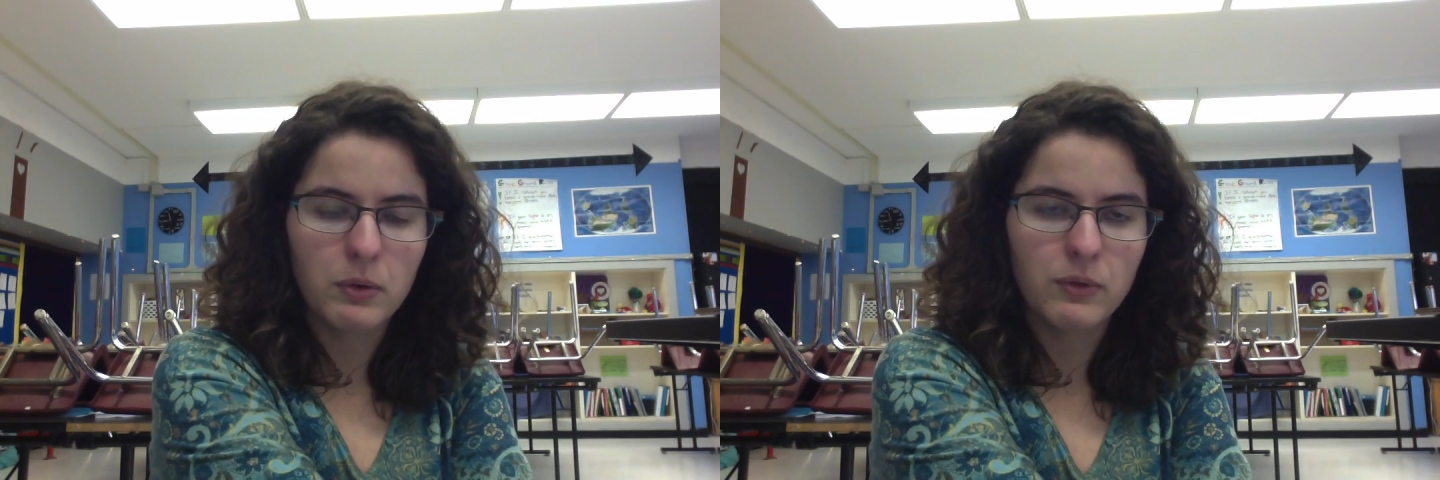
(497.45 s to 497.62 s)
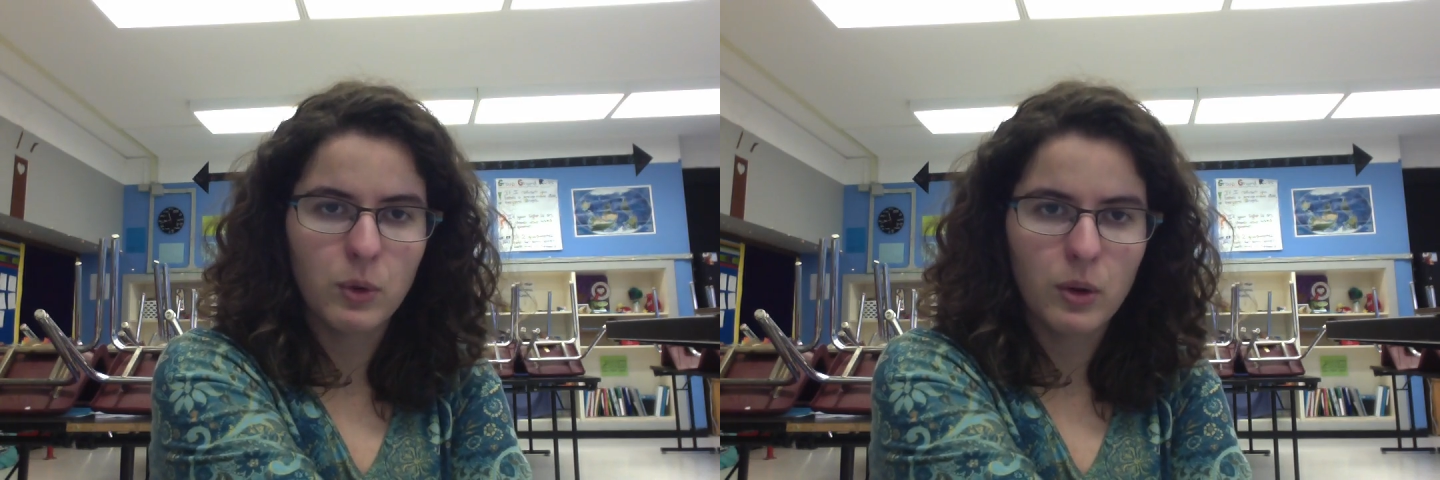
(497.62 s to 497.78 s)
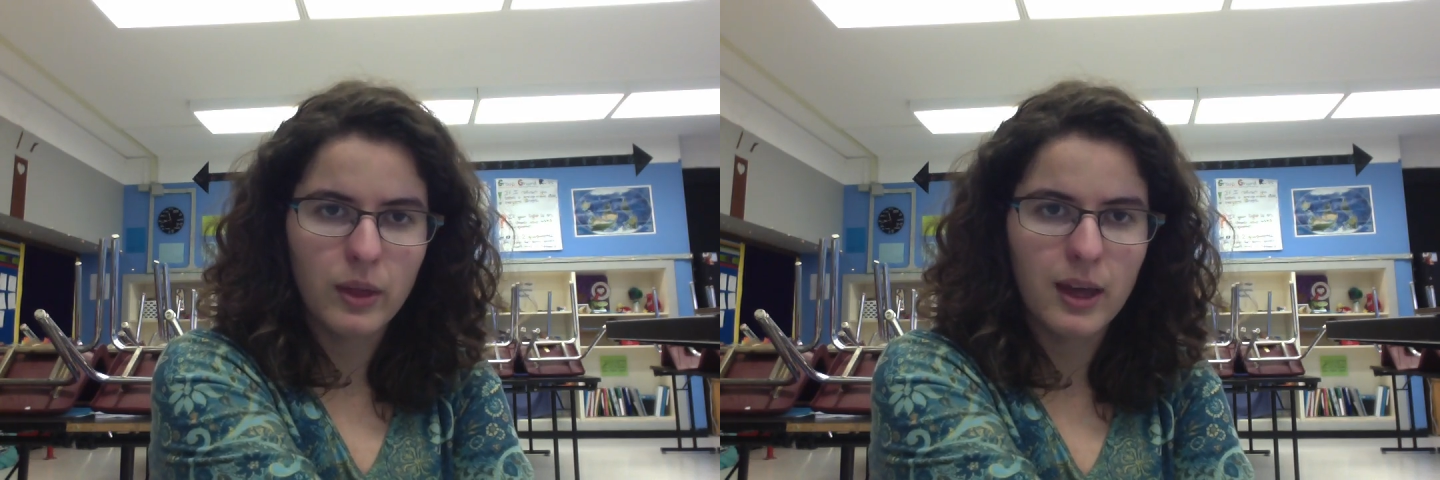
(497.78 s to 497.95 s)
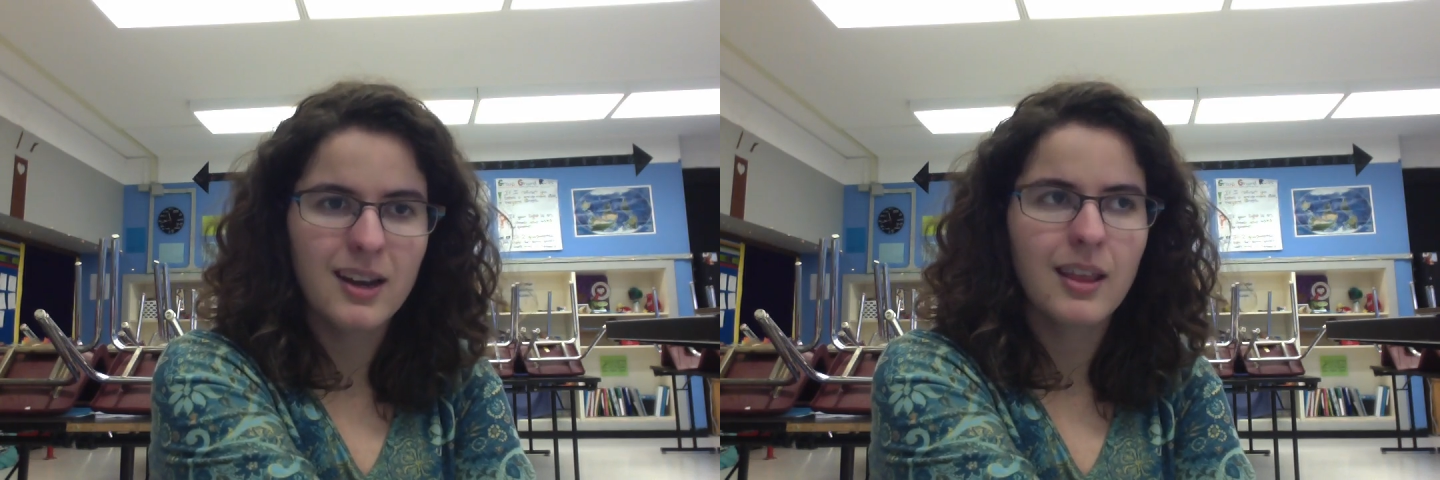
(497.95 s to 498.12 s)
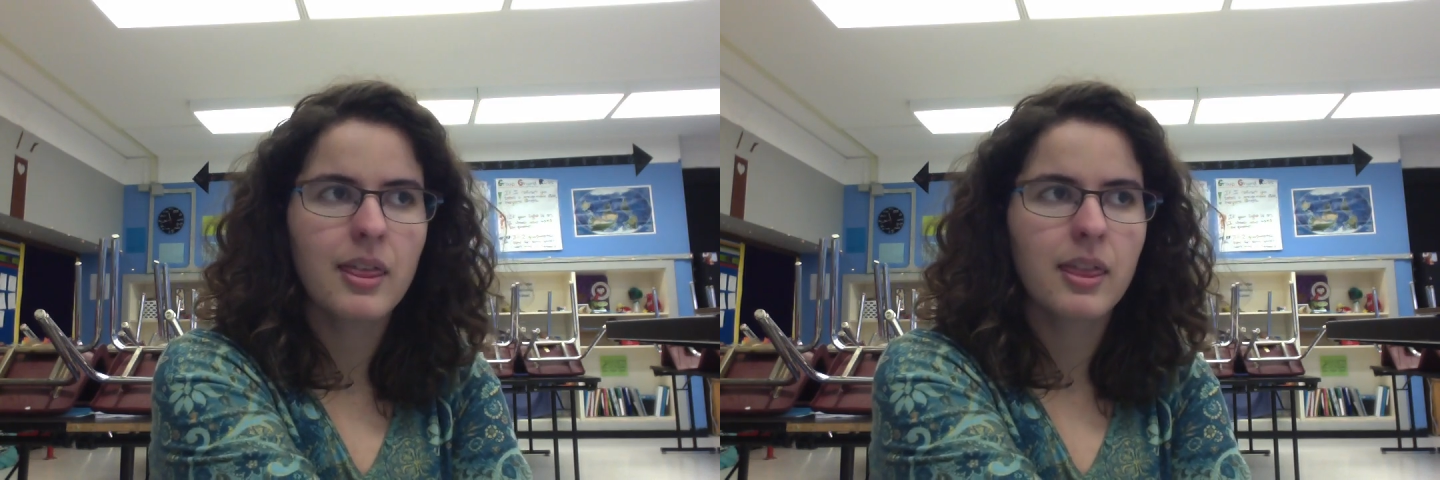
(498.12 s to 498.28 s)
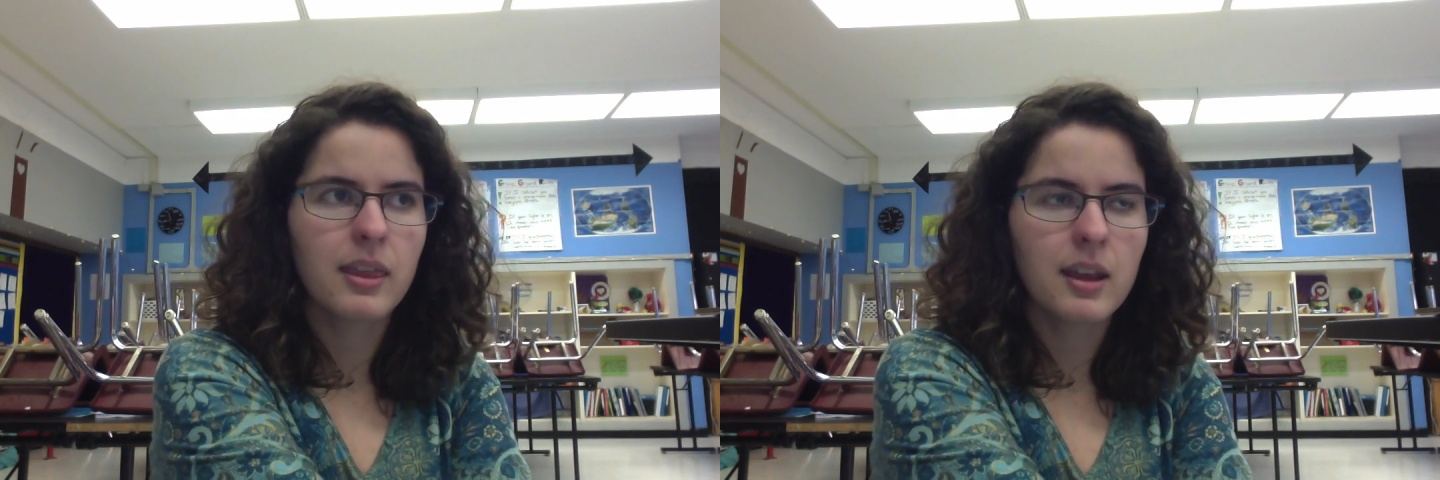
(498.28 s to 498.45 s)
before then,
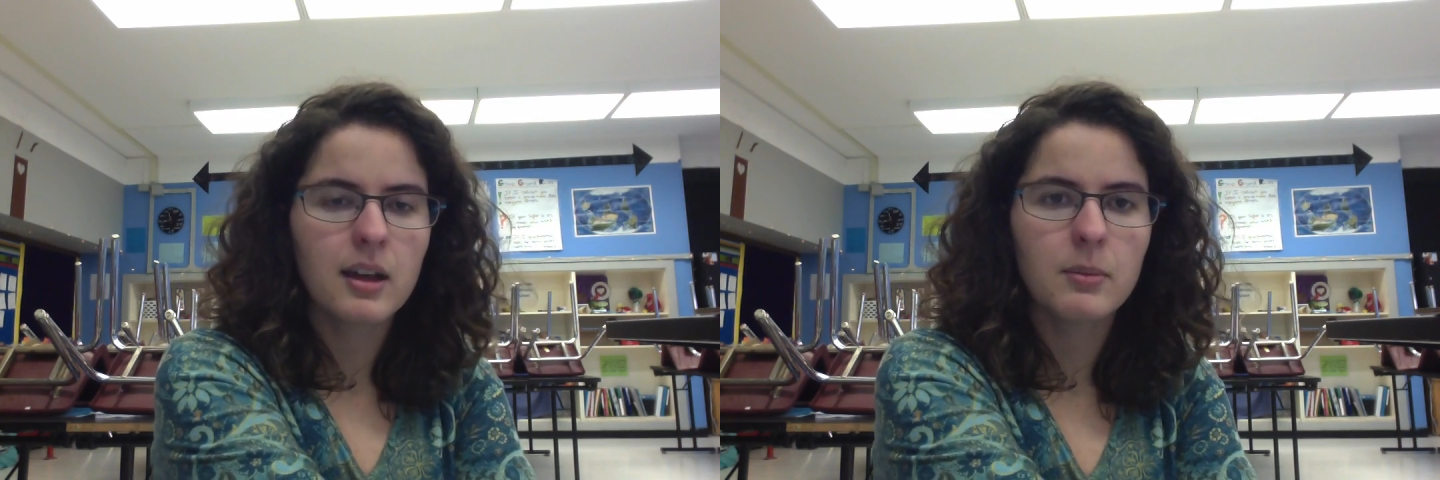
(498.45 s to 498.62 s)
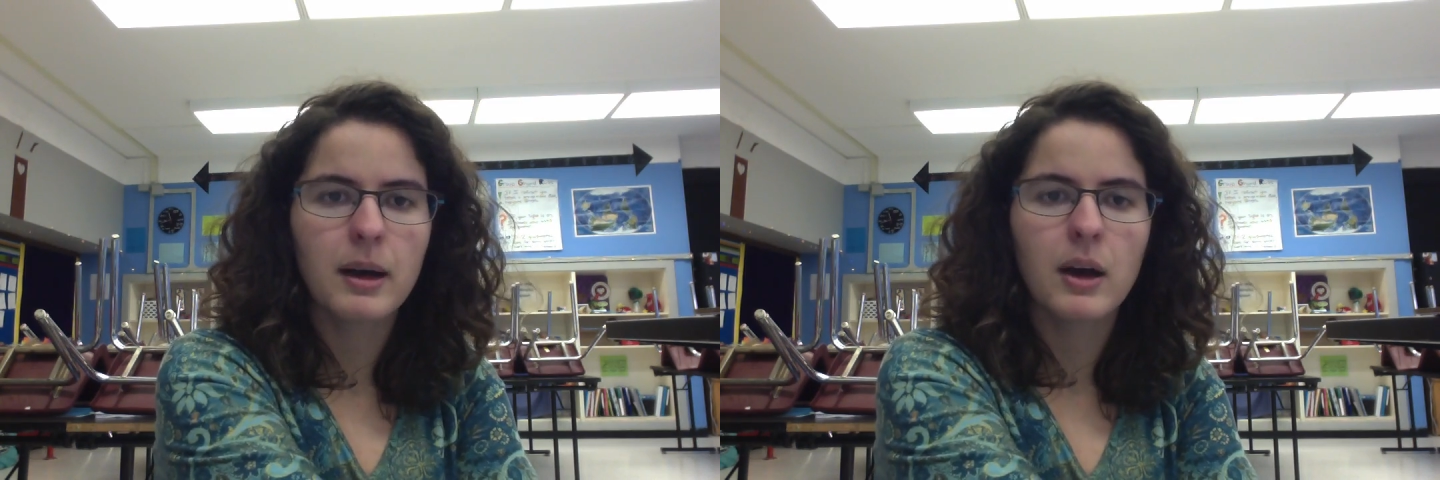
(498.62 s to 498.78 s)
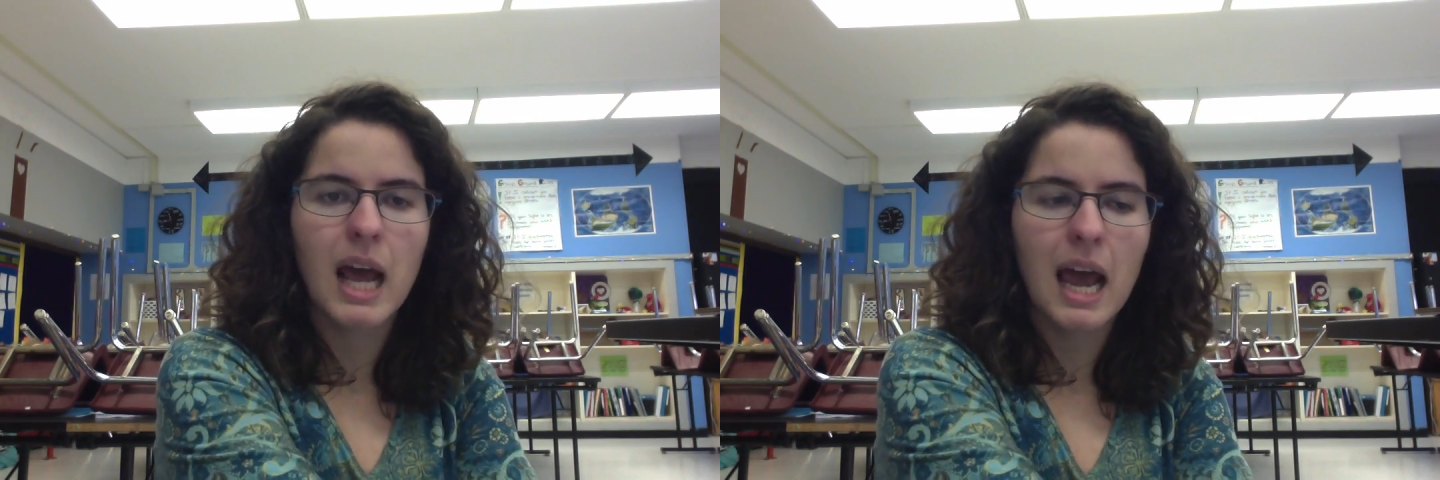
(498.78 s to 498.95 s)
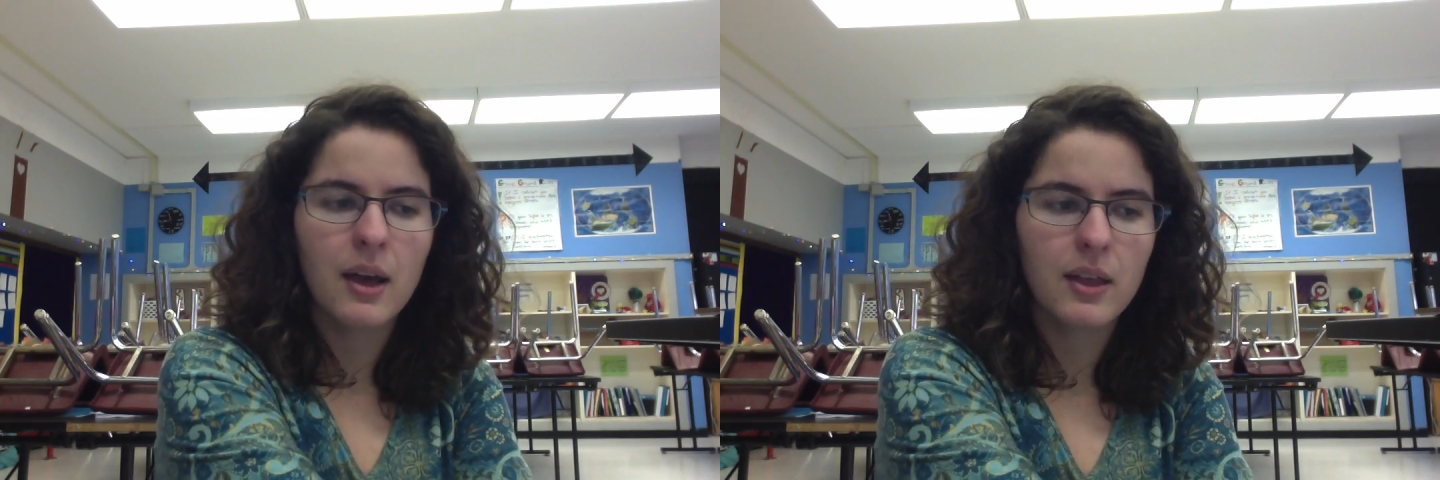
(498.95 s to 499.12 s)
think about